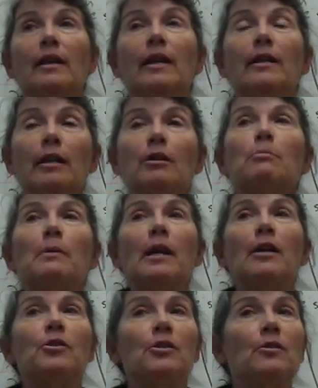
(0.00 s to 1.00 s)
And each
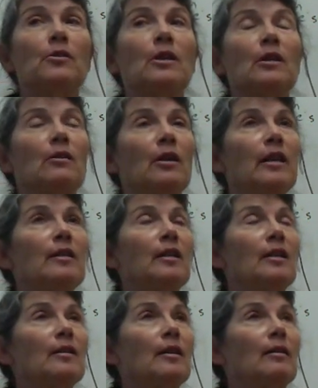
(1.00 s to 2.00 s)
pH unit, you guys,
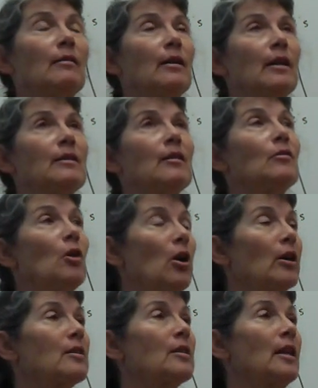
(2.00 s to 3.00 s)
it's a, it's a
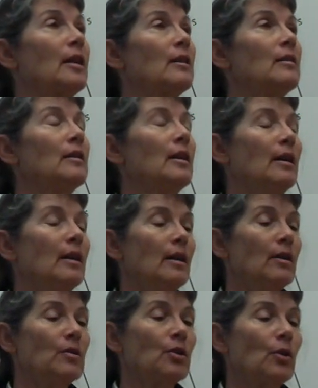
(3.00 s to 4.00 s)
log scale.
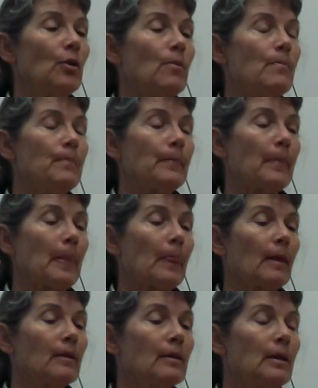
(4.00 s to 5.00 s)
So
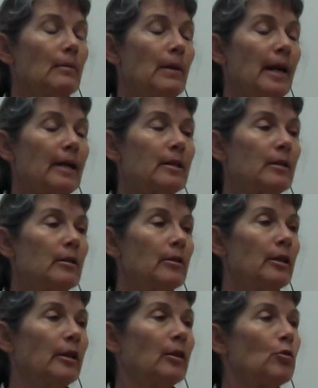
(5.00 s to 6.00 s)
the
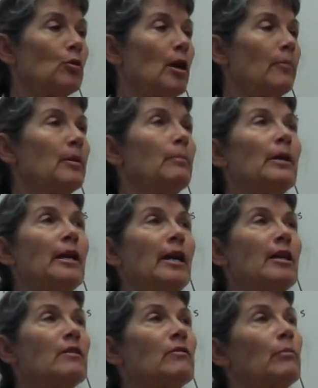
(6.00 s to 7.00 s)
bacteria can drop the
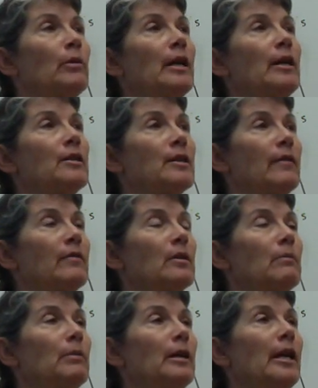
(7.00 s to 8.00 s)
pH from pH 7
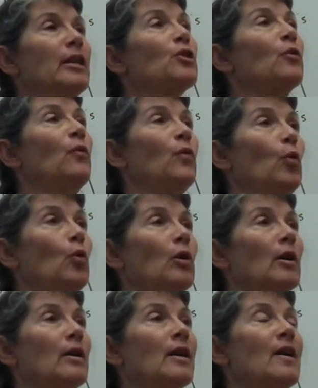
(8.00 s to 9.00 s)
to pH
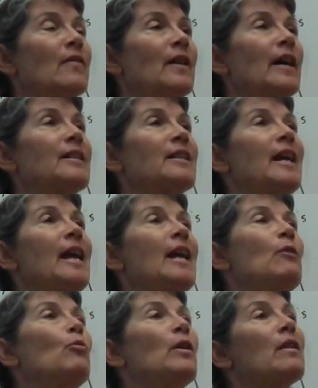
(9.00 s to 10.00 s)
4. That's
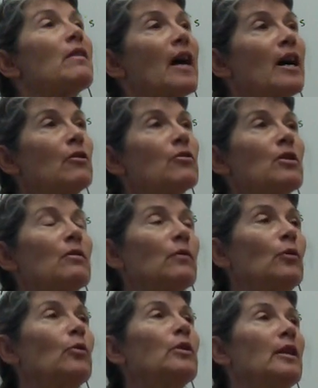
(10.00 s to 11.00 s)
a
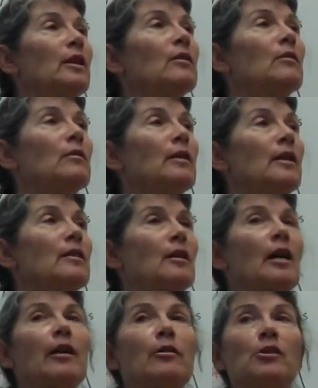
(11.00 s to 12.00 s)
1,000-fold increase in
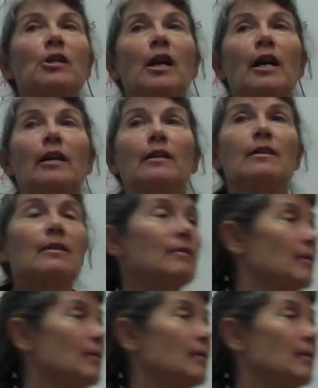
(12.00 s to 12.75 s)
hydrogen ions.